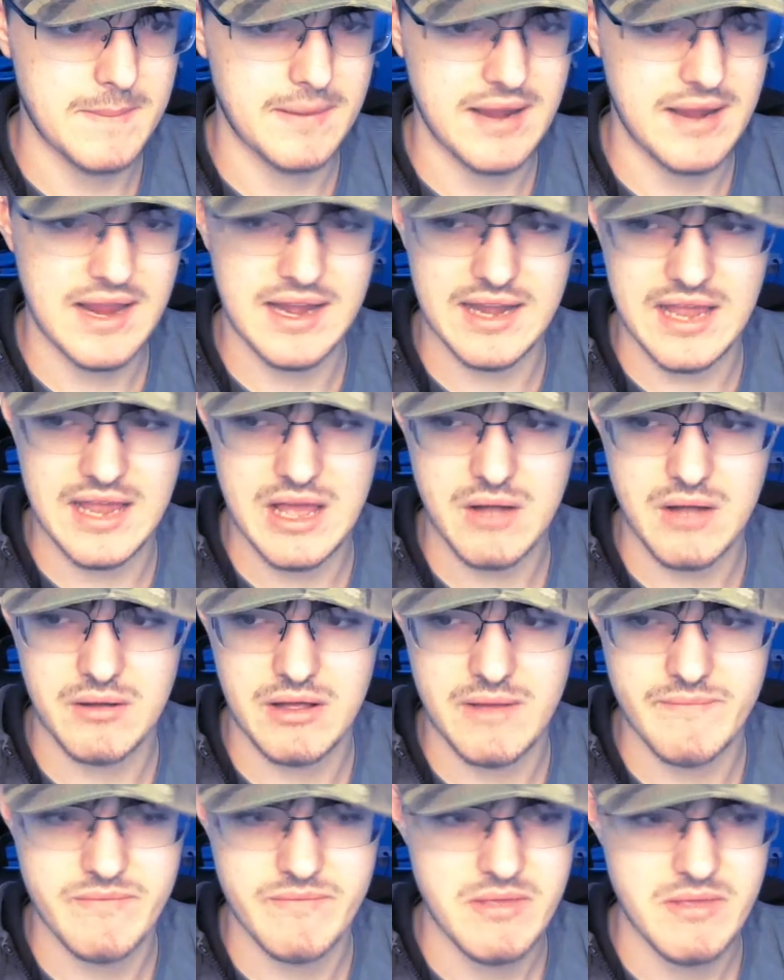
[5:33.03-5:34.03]
But hey, you know,
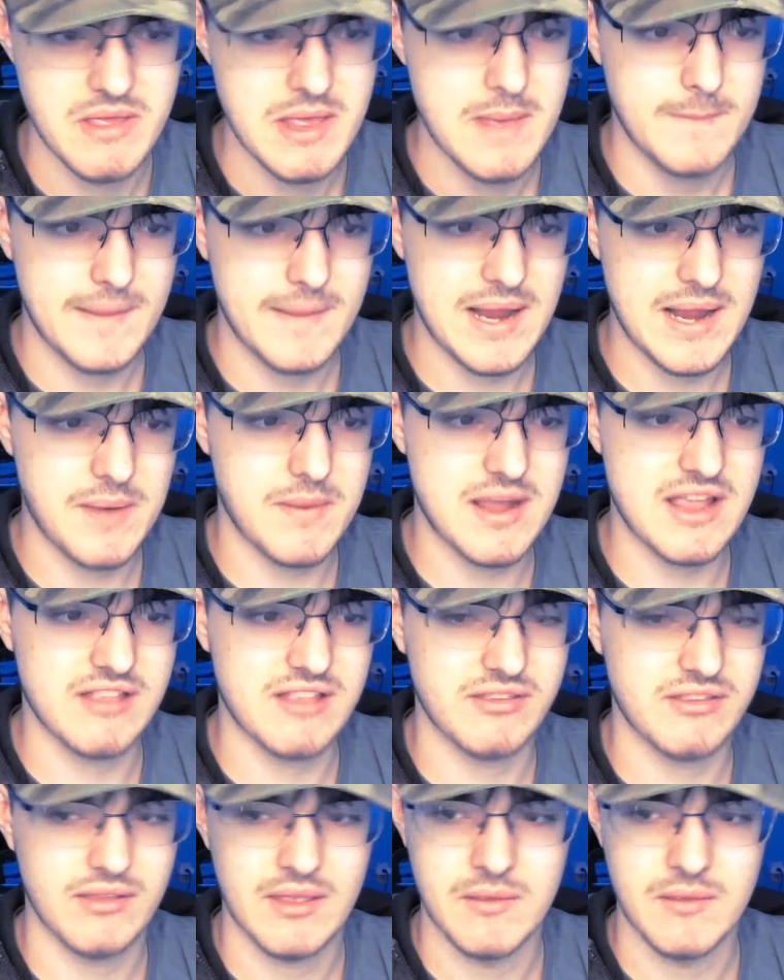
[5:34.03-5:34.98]
um, but anyways,